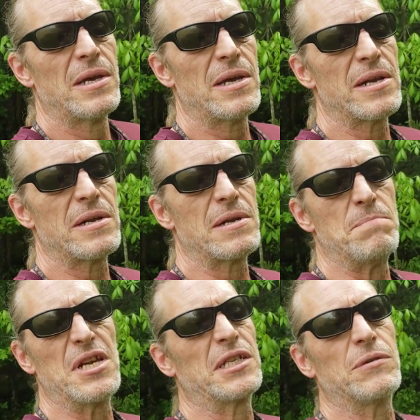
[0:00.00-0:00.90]
And
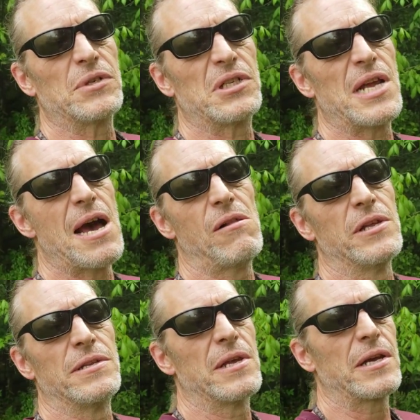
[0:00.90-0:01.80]
Missy was
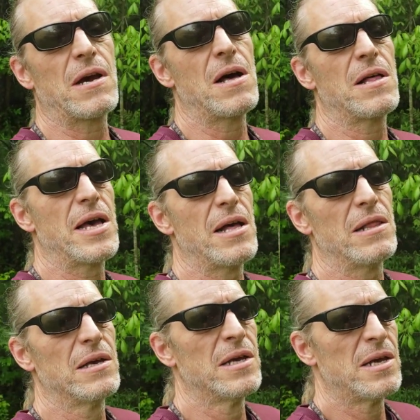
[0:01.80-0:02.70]
yowling like all
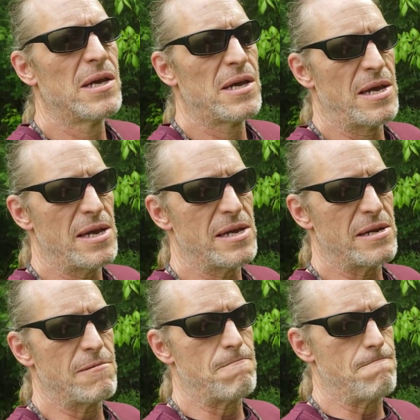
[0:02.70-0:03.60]
hell.
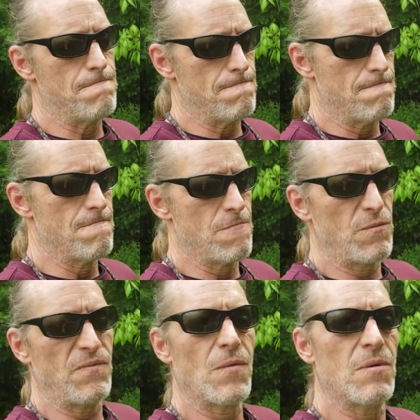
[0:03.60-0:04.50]
And
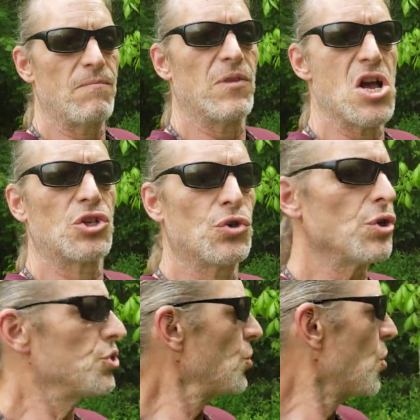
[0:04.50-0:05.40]
long
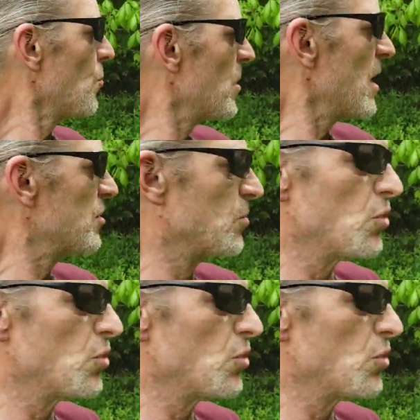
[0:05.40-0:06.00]
story short, we got some